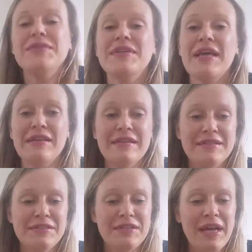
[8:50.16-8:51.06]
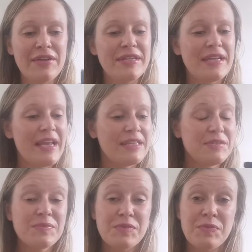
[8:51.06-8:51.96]
so yeah, try it on your legs. The,
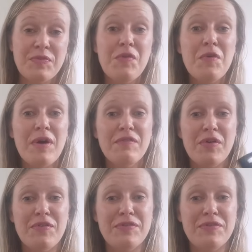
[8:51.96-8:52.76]
the photo I've got of